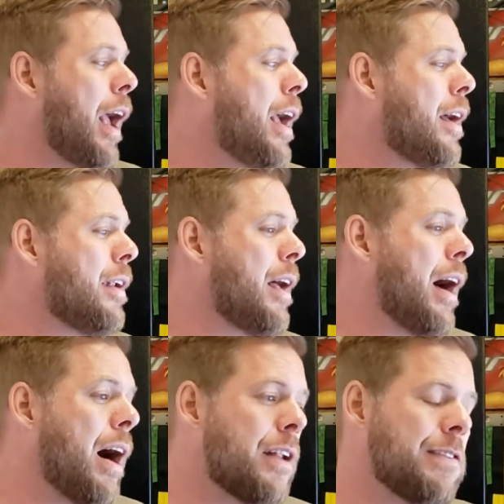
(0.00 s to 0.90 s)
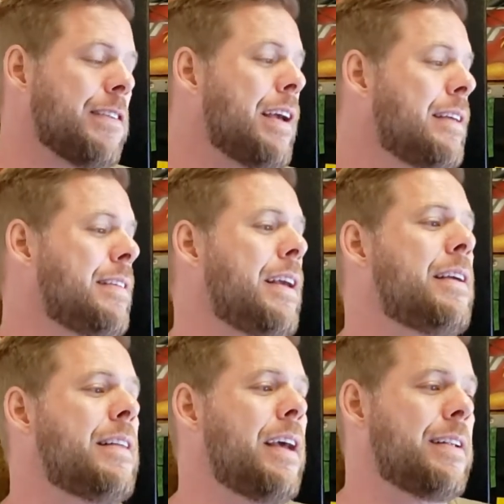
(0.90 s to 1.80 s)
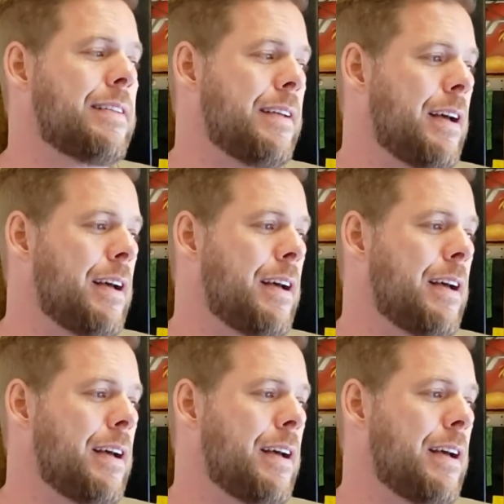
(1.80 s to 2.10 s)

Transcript: and honestly, I think that